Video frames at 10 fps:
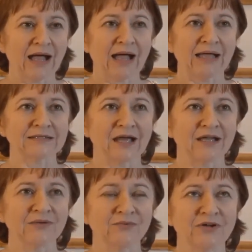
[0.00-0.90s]
And
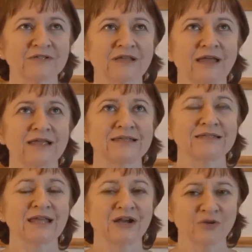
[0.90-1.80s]
I was
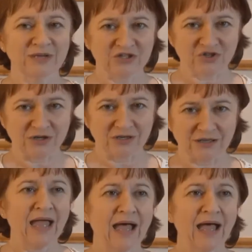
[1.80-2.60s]
terribly shy,